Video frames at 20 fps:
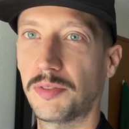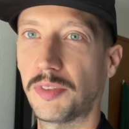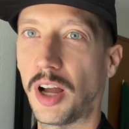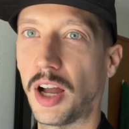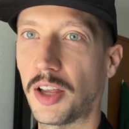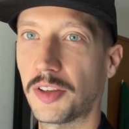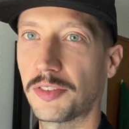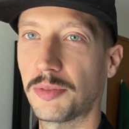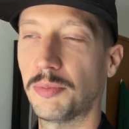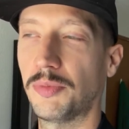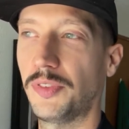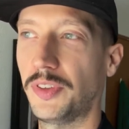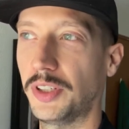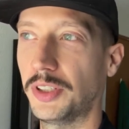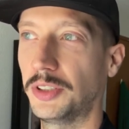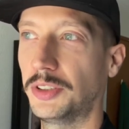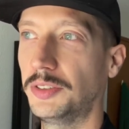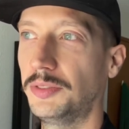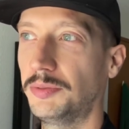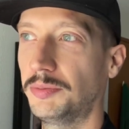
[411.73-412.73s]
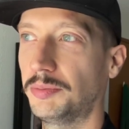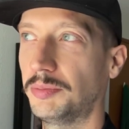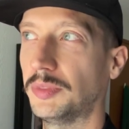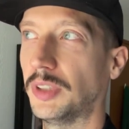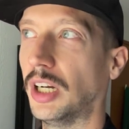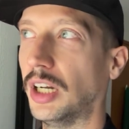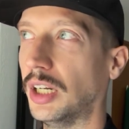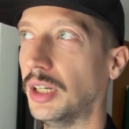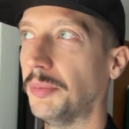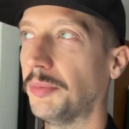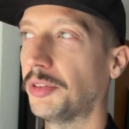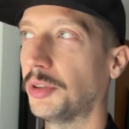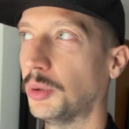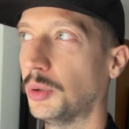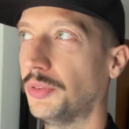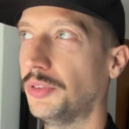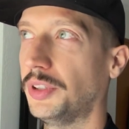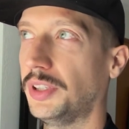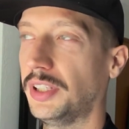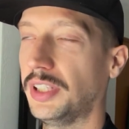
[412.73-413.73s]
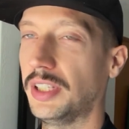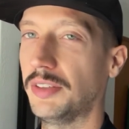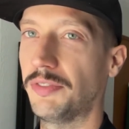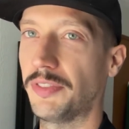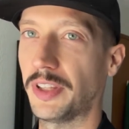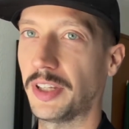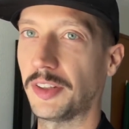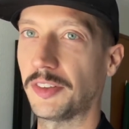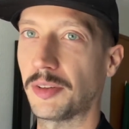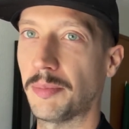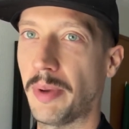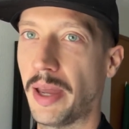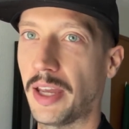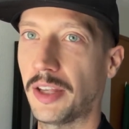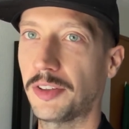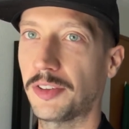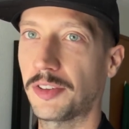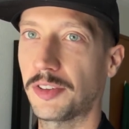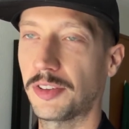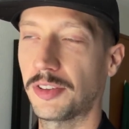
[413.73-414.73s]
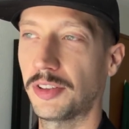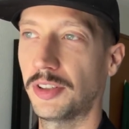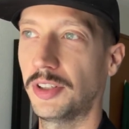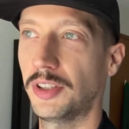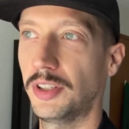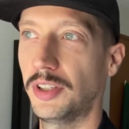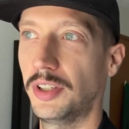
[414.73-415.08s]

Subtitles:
awesome field. So if we leave things a mess,